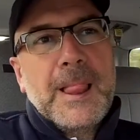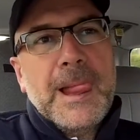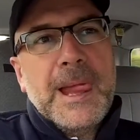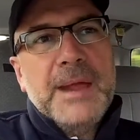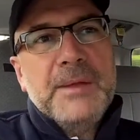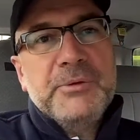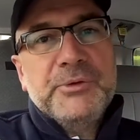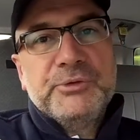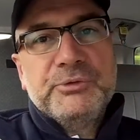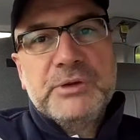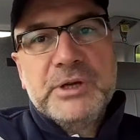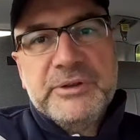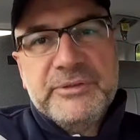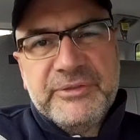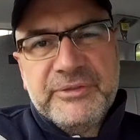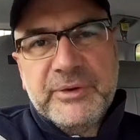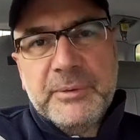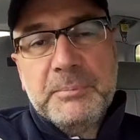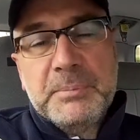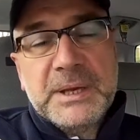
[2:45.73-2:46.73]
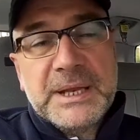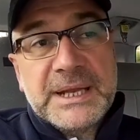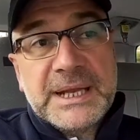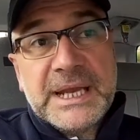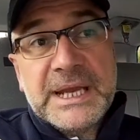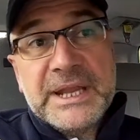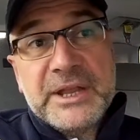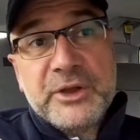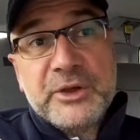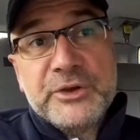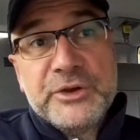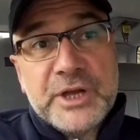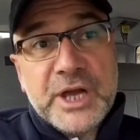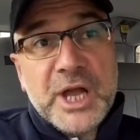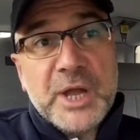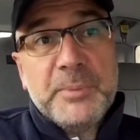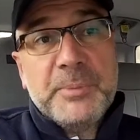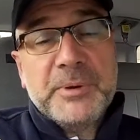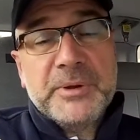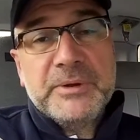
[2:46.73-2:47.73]
He was really fumbling and he could not
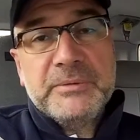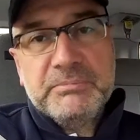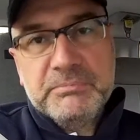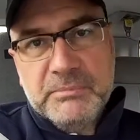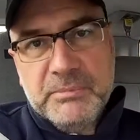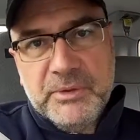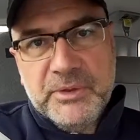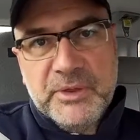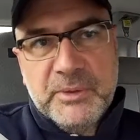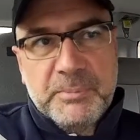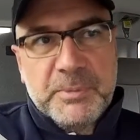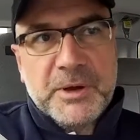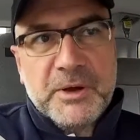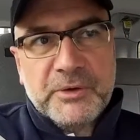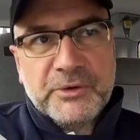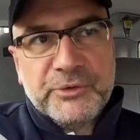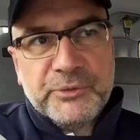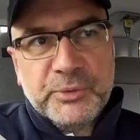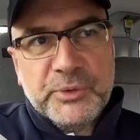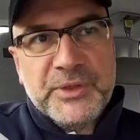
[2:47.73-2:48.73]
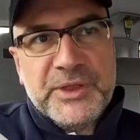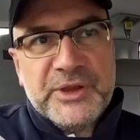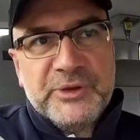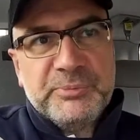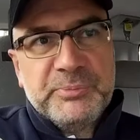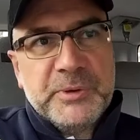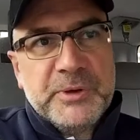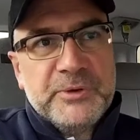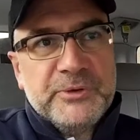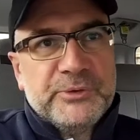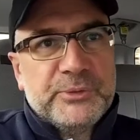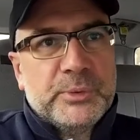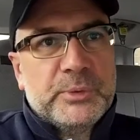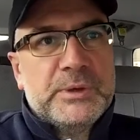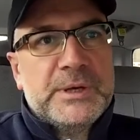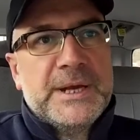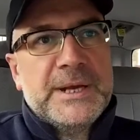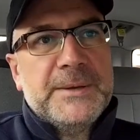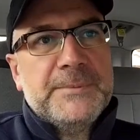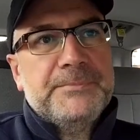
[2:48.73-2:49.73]
open the box what these boots
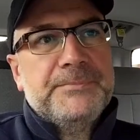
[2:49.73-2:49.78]
were in.